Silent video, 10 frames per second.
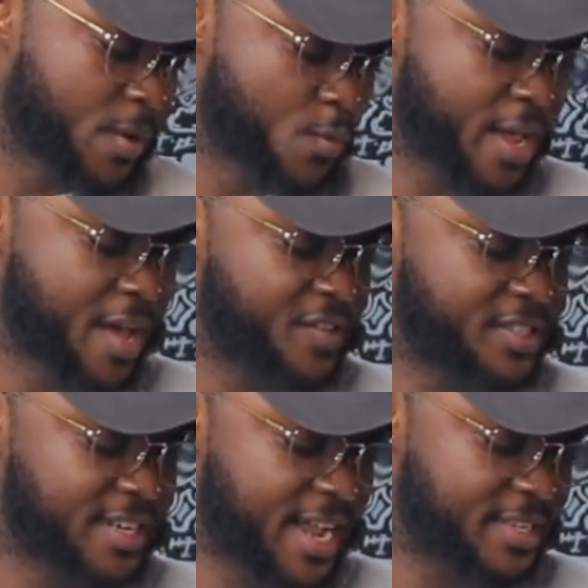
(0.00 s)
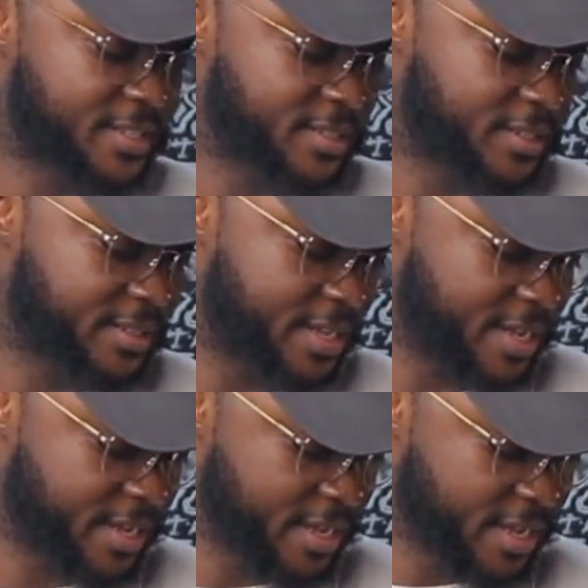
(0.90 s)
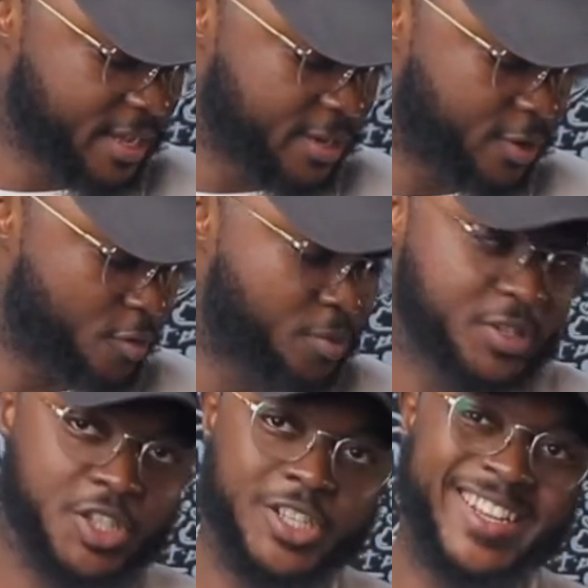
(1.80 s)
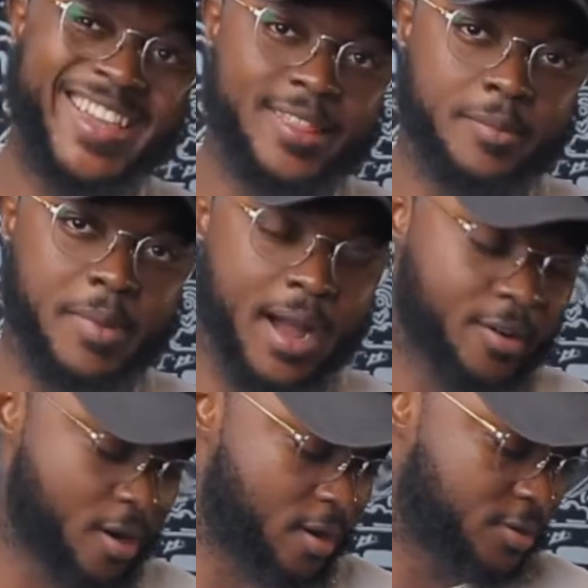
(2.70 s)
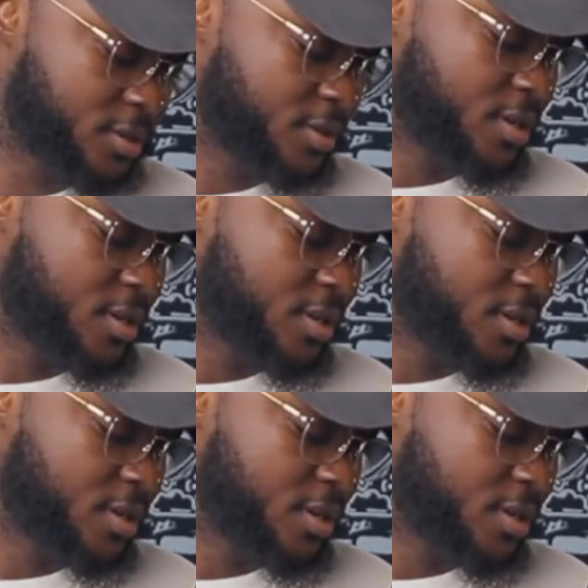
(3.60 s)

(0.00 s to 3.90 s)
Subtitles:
we have it nicely positioned in the background,